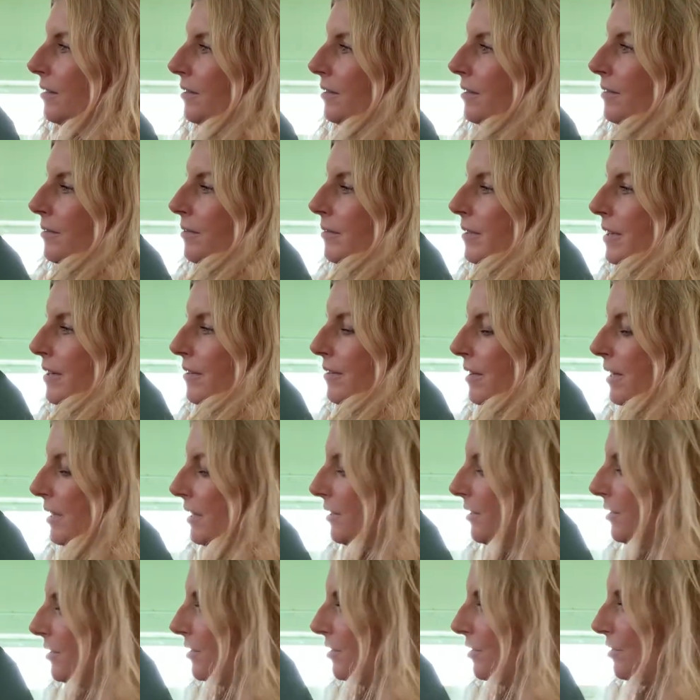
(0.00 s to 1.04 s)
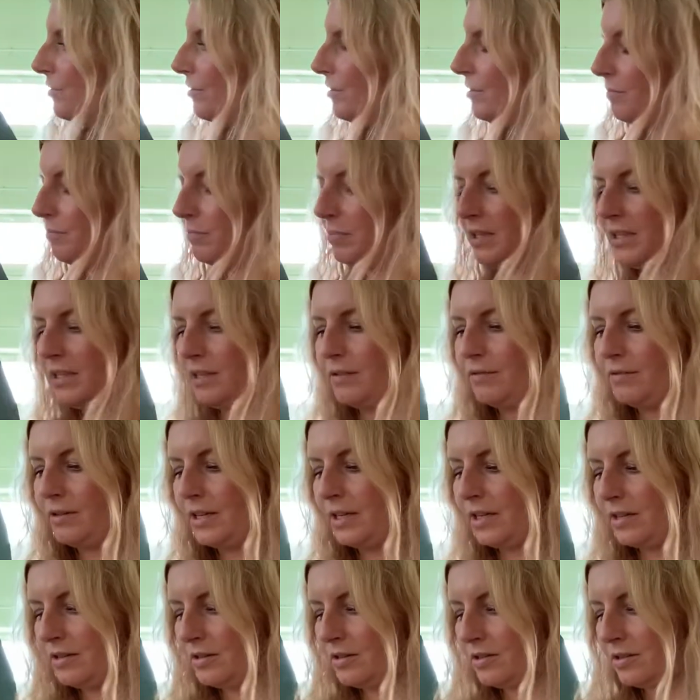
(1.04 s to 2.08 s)
where it should be. You
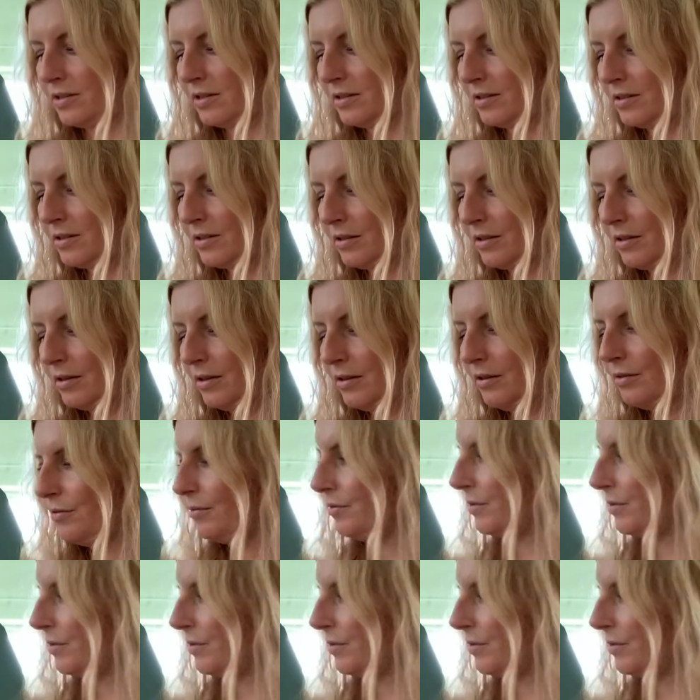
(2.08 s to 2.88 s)
can just glue